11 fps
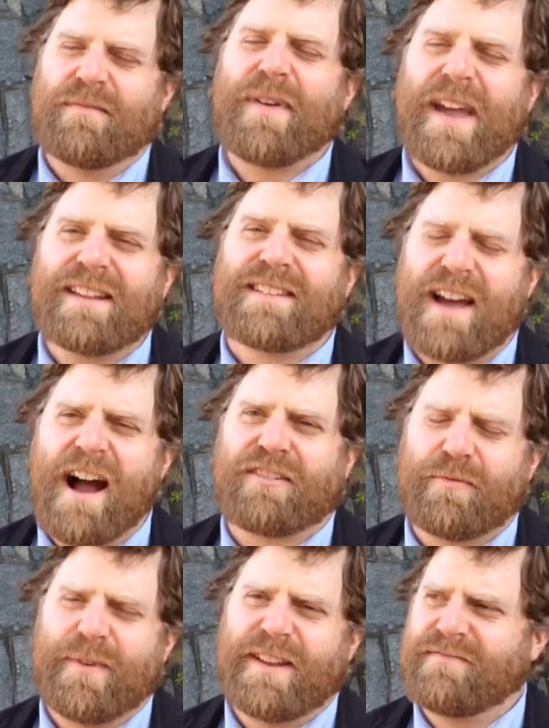Peyton
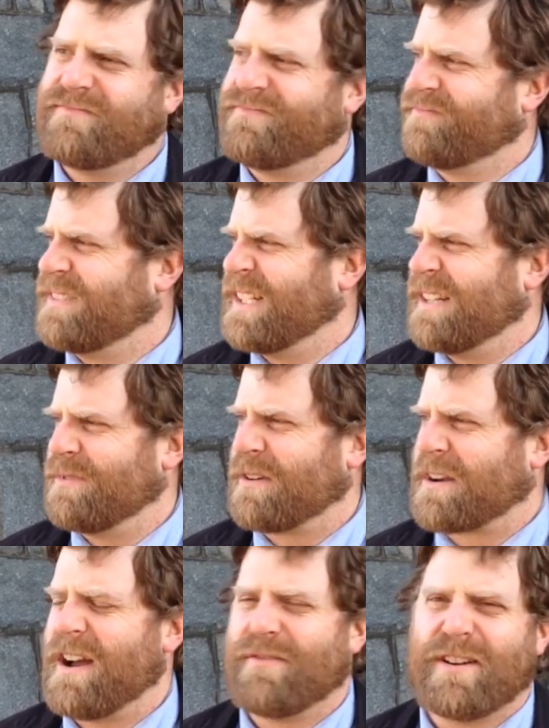Tochterman,
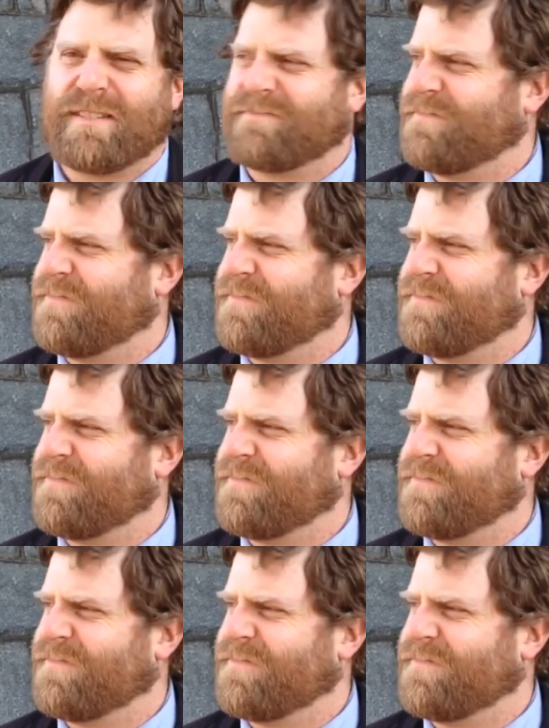covering